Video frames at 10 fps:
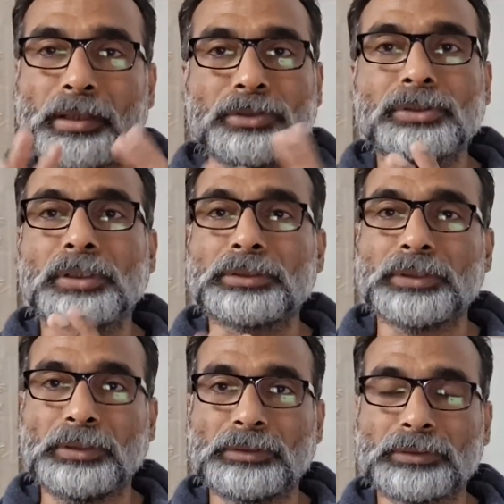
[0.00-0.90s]

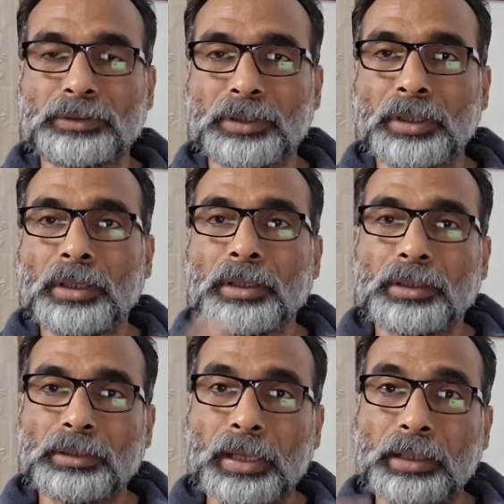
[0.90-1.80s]
instructions
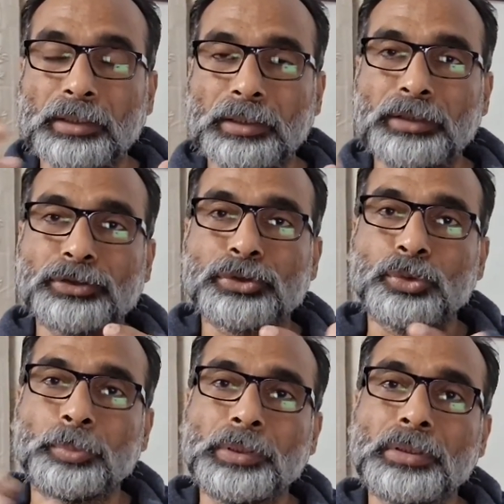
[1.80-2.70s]
that is
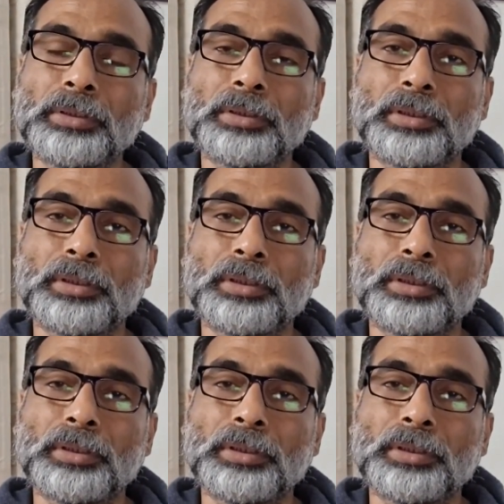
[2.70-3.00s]
to be